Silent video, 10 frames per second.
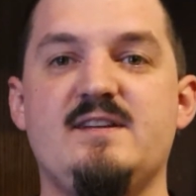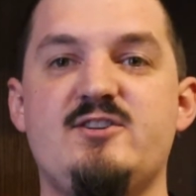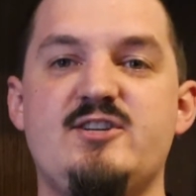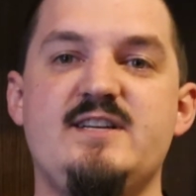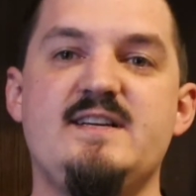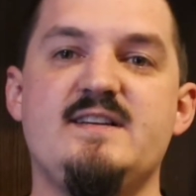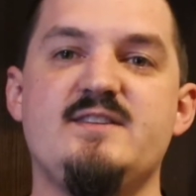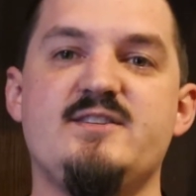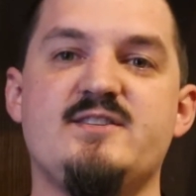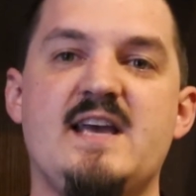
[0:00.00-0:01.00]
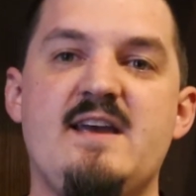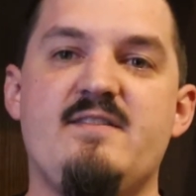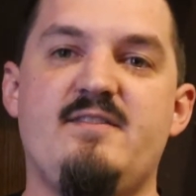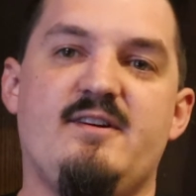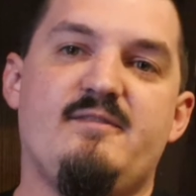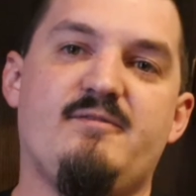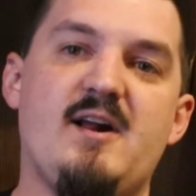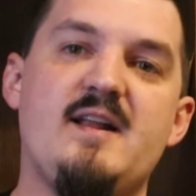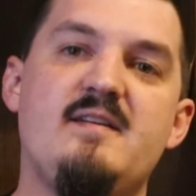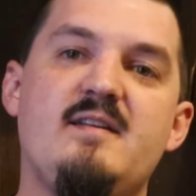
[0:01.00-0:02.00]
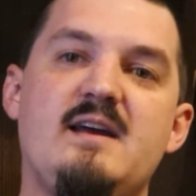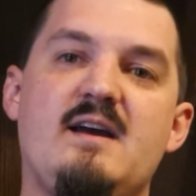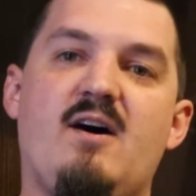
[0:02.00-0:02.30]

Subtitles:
that she is their friend